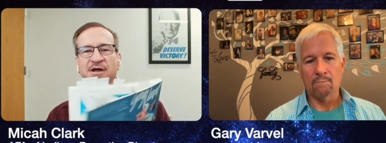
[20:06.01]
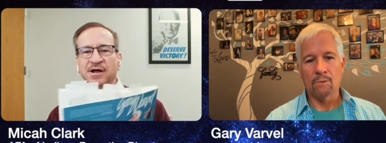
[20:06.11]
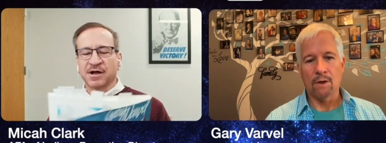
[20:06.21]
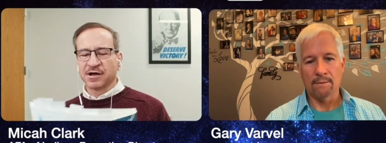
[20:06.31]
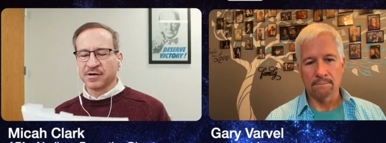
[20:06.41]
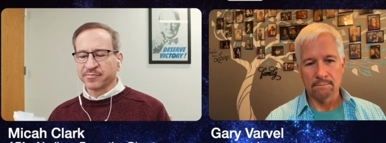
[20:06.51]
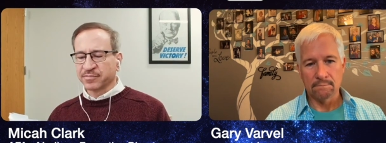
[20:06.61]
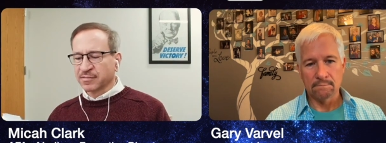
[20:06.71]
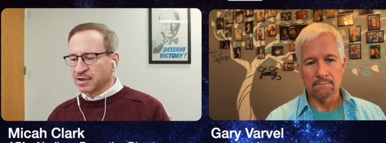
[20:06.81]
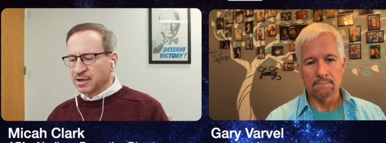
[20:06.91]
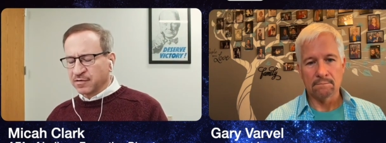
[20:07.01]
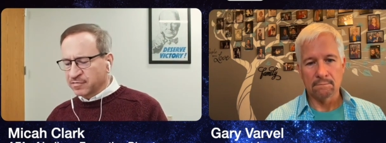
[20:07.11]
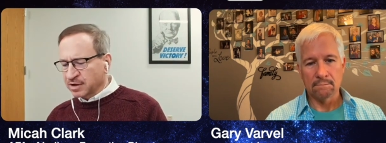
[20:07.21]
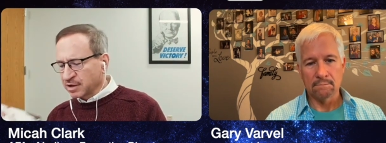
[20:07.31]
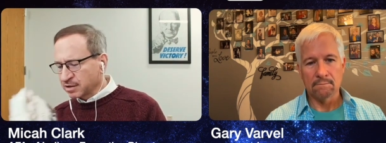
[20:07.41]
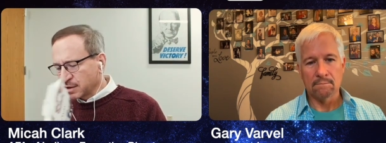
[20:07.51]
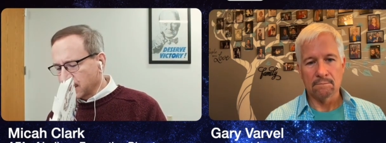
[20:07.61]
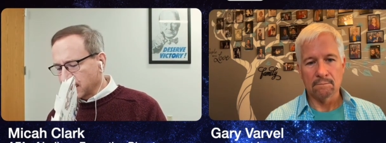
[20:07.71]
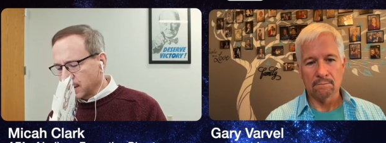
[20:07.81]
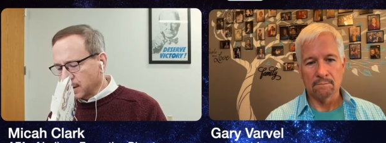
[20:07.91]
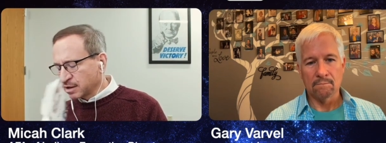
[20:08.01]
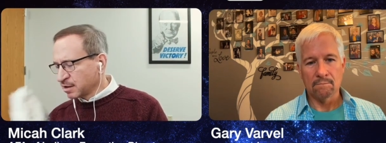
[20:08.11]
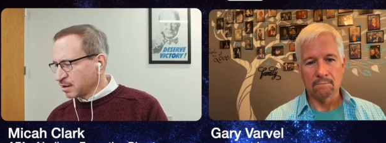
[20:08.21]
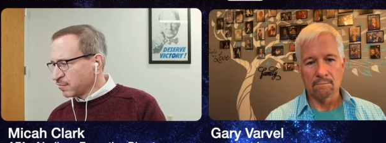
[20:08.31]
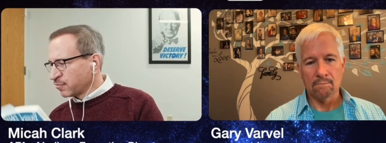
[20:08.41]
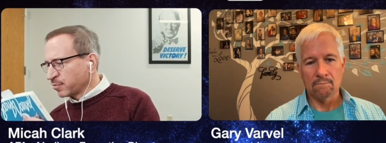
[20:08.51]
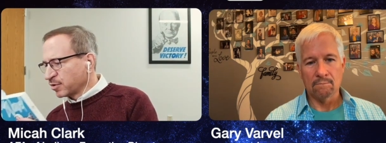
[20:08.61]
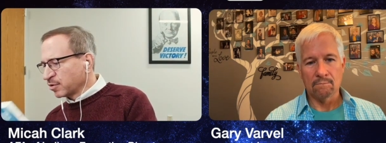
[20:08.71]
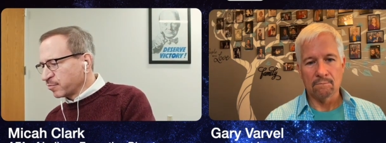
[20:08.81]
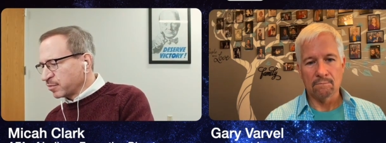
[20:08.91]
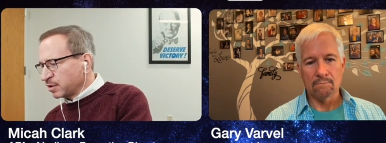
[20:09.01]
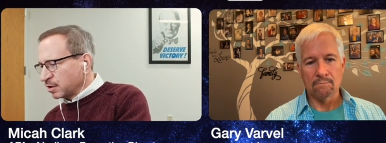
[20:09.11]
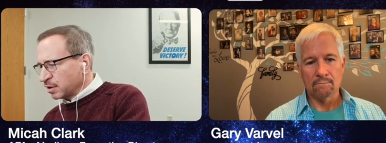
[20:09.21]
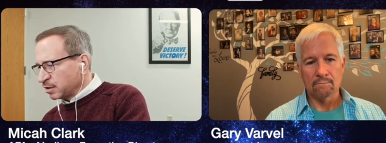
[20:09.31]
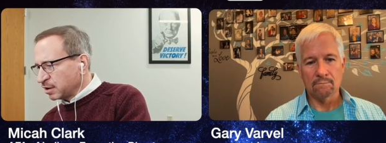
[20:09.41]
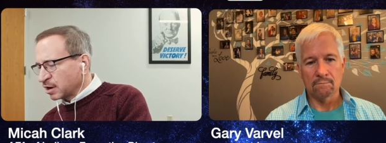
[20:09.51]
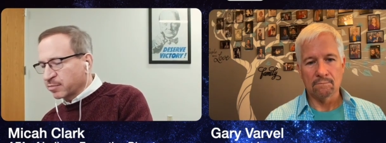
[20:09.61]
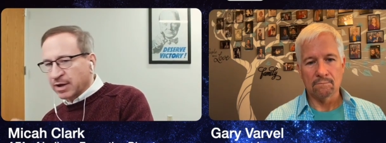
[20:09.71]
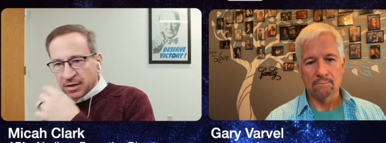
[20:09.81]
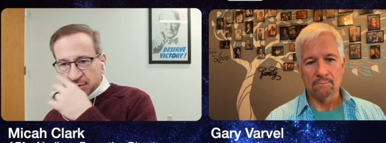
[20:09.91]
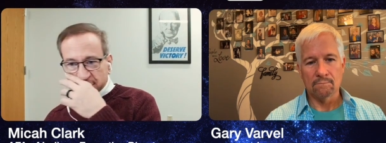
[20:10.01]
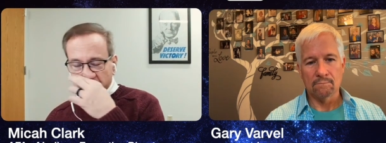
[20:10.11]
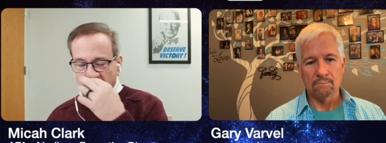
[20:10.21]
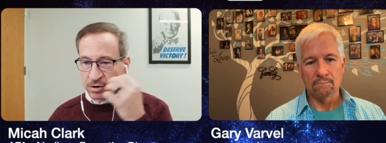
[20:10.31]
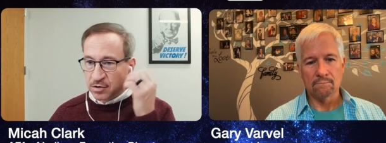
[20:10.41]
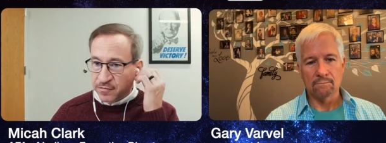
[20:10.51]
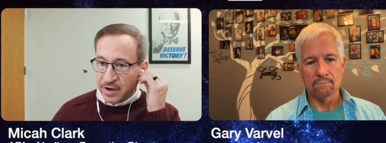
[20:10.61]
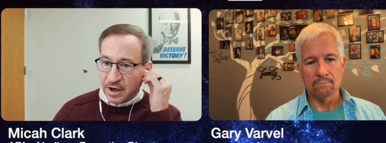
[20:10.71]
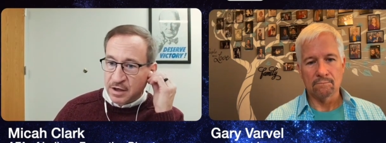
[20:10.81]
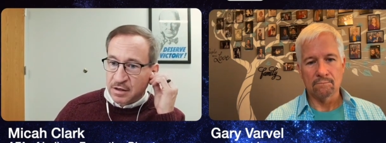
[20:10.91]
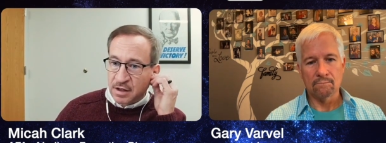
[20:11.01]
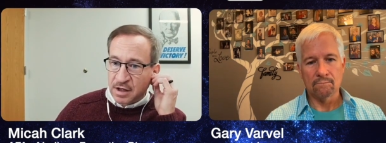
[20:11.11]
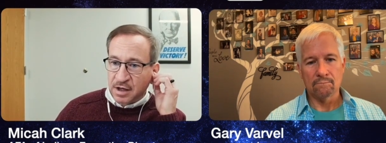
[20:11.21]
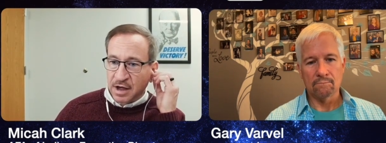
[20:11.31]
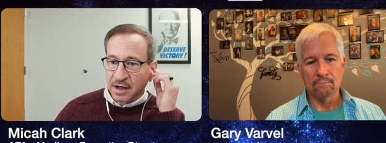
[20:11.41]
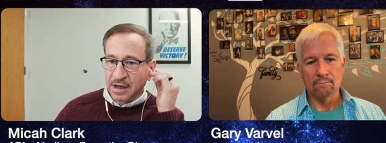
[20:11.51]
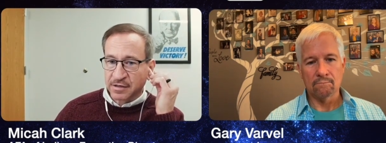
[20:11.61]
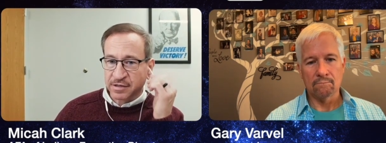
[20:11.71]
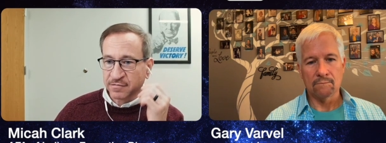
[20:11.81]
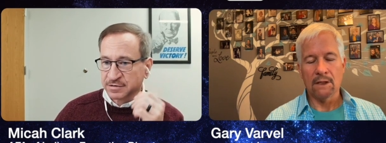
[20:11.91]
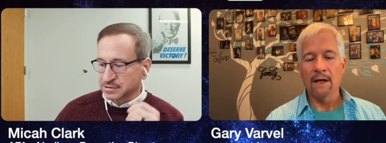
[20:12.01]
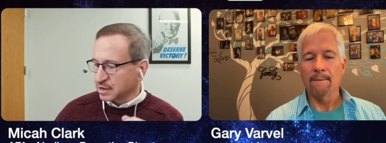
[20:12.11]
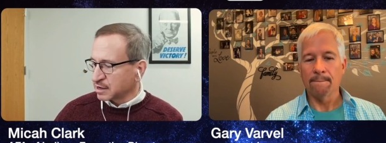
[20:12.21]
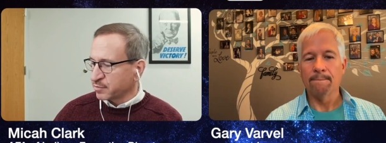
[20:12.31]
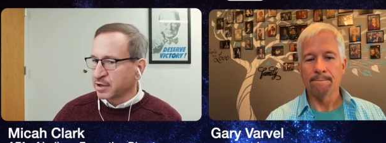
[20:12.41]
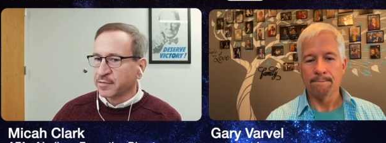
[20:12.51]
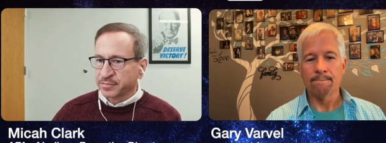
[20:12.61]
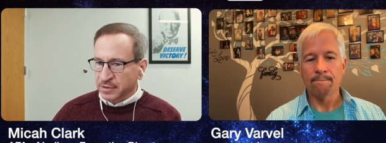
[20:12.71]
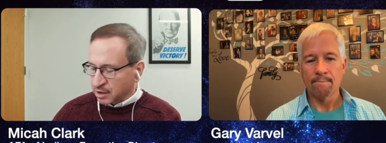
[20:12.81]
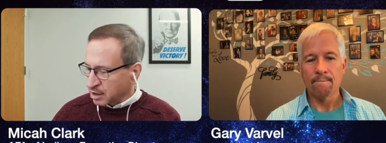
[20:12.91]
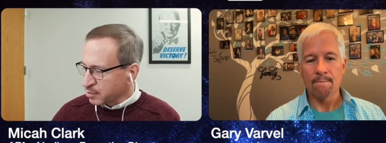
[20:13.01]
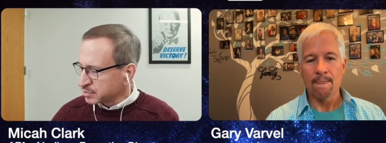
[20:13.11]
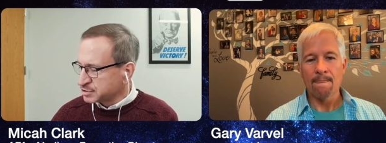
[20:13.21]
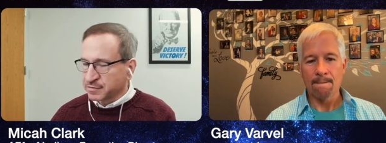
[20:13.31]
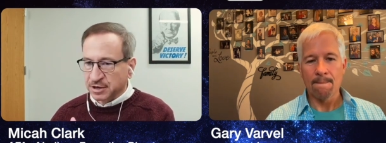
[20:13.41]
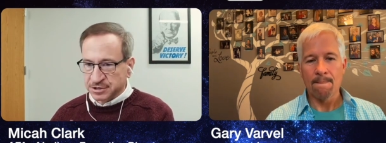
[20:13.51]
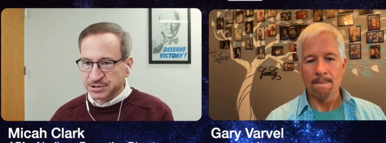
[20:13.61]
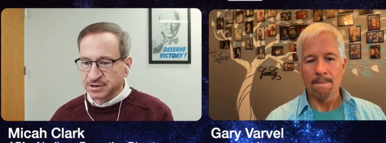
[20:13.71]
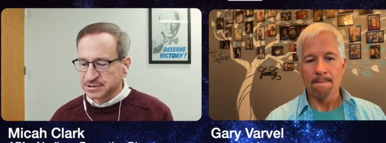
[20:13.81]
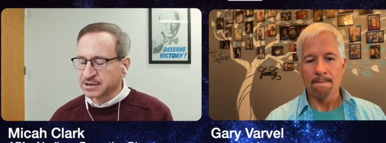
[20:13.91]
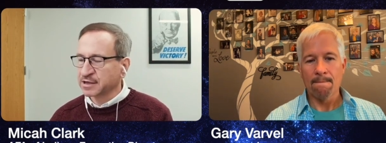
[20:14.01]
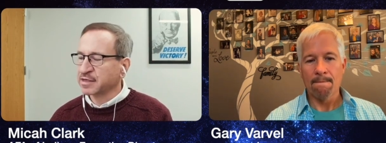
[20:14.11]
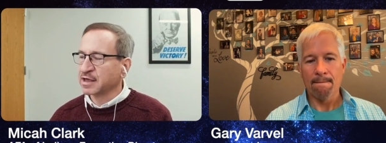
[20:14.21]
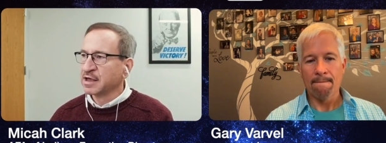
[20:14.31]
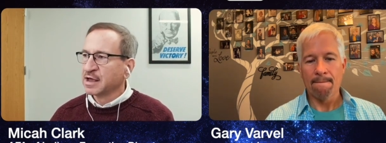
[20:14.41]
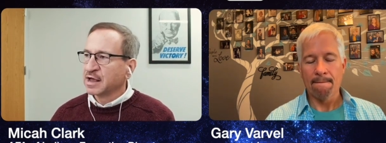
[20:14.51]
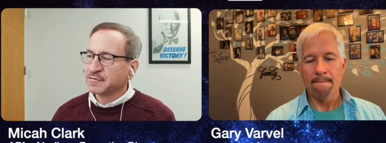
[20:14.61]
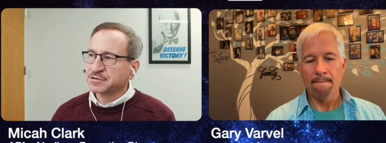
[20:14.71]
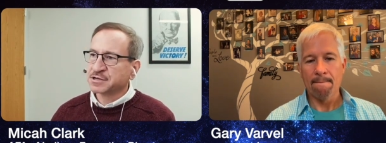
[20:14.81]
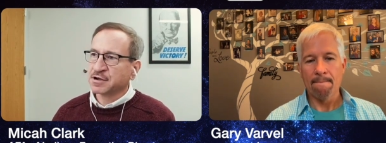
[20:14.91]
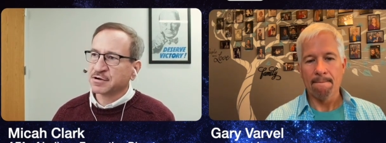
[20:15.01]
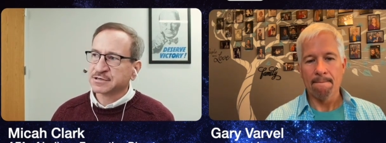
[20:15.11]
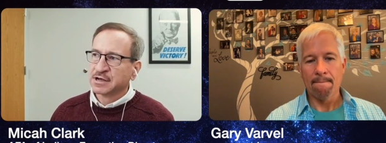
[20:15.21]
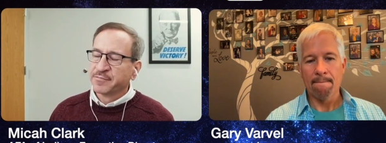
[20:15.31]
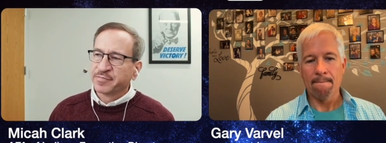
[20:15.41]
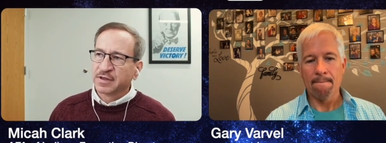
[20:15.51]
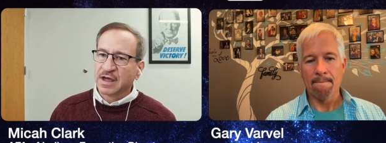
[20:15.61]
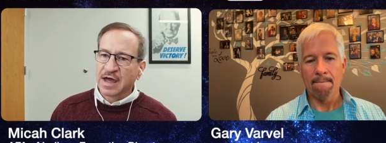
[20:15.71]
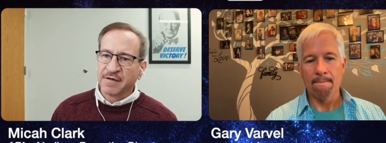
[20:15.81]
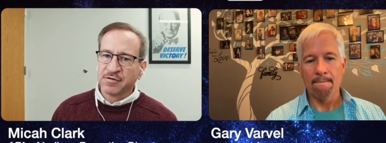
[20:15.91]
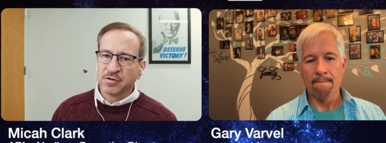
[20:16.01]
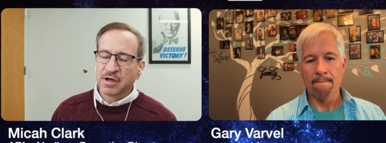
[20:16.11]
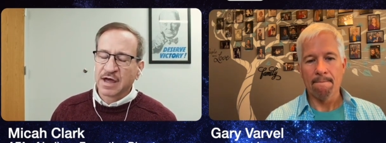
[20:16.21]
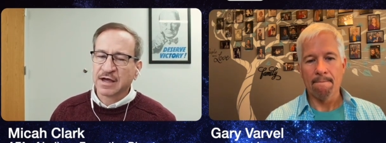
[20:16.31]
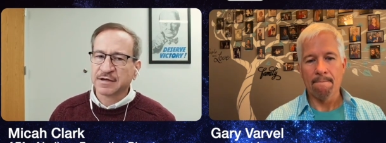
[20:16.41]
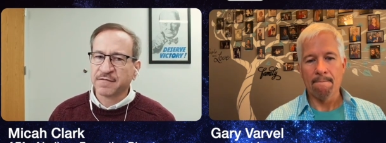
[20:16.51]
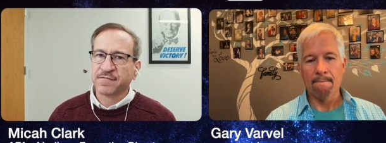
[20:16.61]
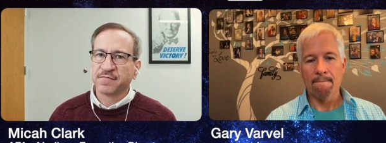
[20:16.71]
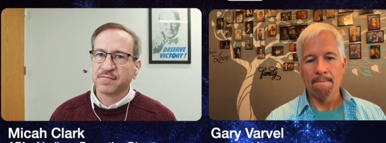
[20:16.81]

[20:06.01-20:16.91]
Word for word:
Speaker 1: Right. Um, you've done uh, from the young man who was a Purdue fan. Uh, I can't think of his name, uh, but you've done a series like that. I'm just curious. Have you have